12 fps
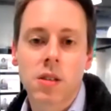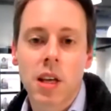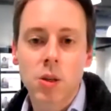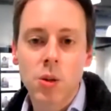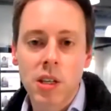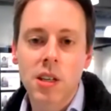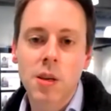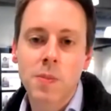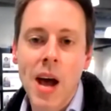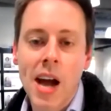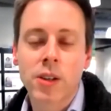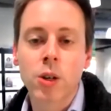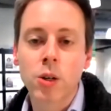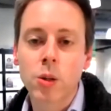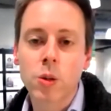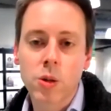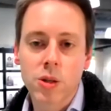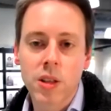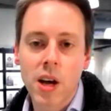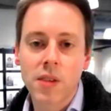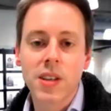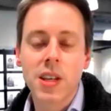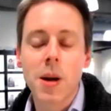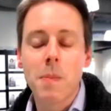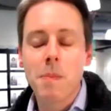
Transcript: that you can impact your user's life in a